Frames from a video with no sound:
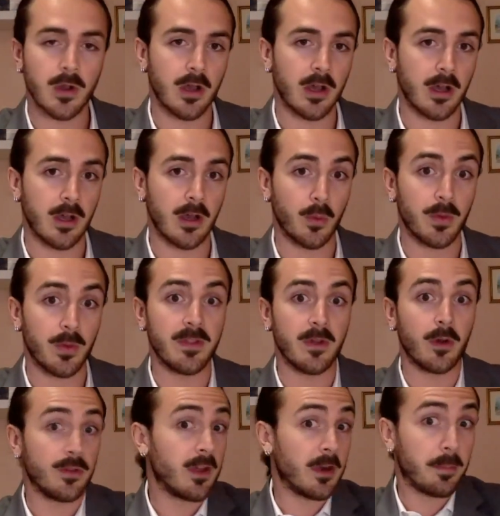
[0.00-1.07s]

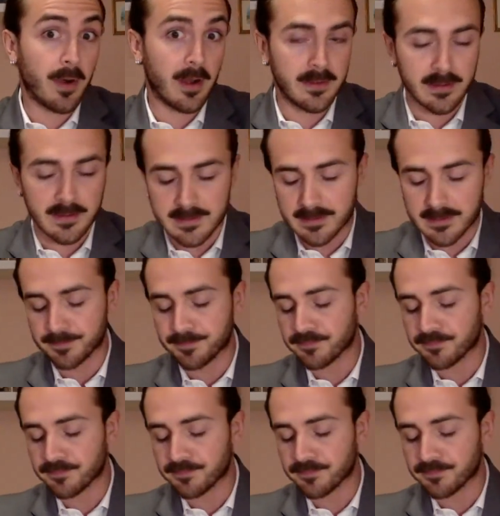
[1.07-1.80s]
on their products.